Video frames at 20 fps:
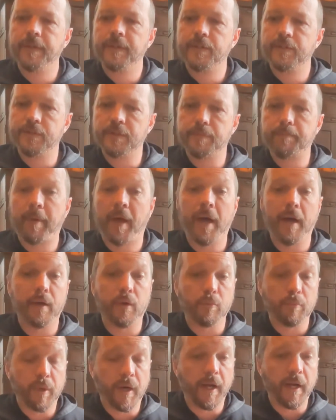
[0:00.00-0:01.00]
So this Pat
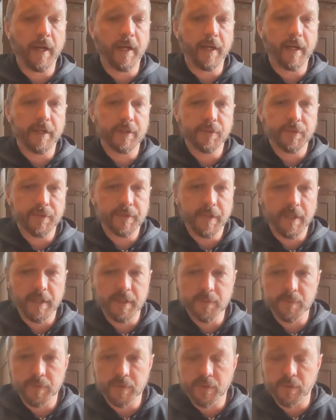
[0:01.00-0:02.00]
O'Brien
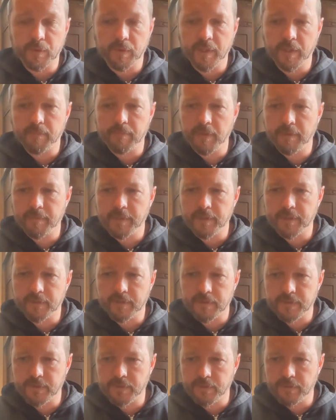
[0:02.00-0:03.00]
exercise was great. Maybe I'll
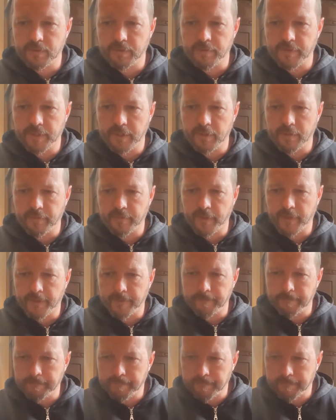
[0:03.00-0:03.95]
just do a video of that.